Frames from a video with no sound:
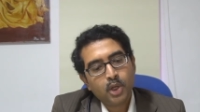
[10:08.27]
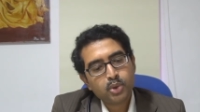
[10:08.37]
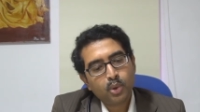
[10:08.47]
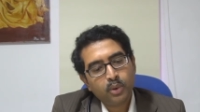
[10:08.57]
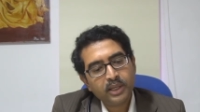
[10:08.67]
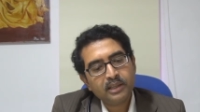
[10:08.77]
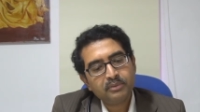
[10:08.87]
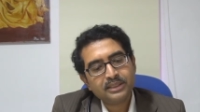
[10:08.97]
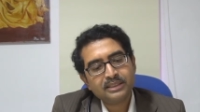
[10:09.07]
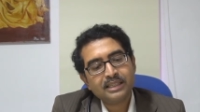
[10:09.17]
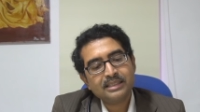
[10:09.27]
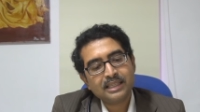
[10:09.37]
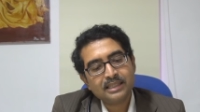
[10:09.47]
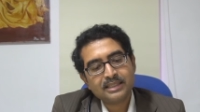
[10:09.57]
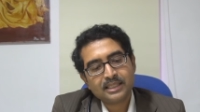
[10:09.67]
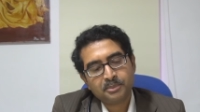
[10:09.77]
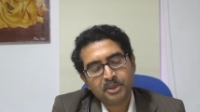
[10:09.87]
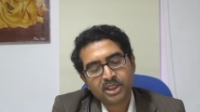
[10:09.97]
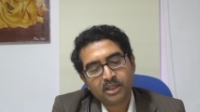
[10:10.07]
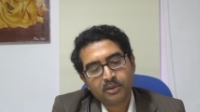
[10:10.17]
So whenever there is any
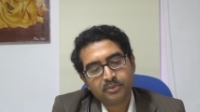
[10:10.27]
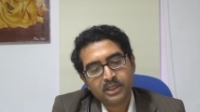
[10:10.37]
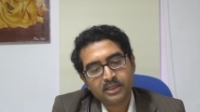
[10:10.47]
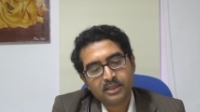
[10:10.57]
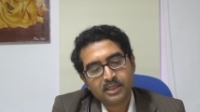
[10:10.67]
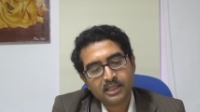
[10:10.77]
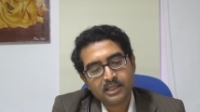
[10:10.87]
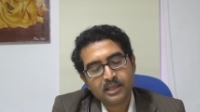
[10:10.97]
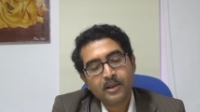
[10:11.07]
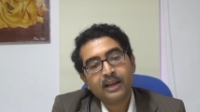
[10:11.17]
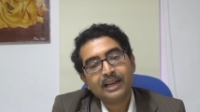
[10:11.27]
suspicion of this disease,